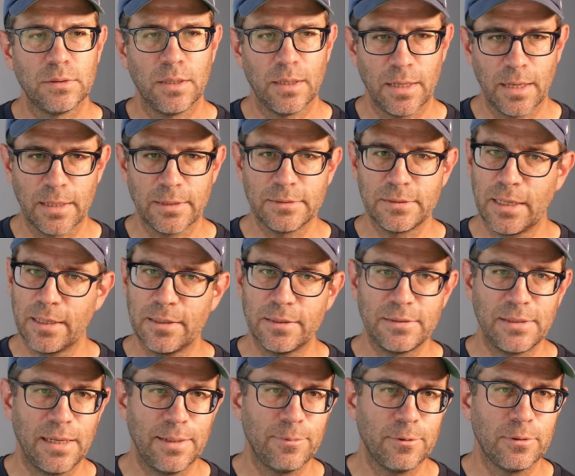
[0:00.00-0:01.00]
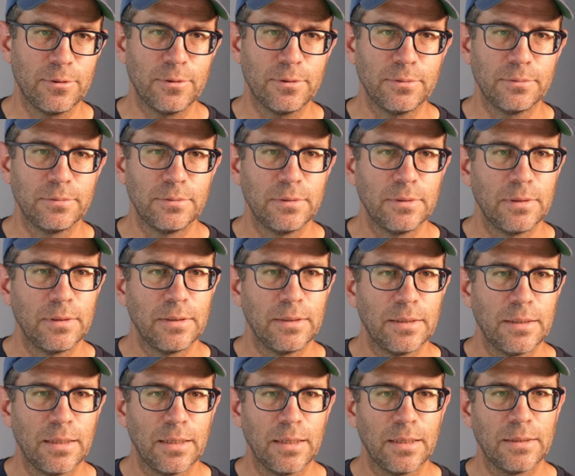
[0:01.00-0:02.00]
again, data table,
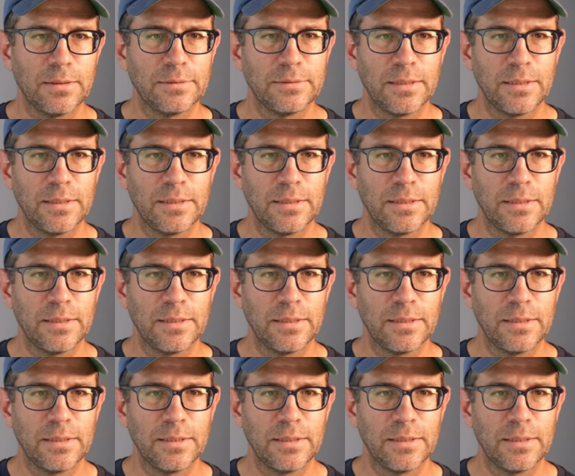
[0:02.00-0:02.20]
uh,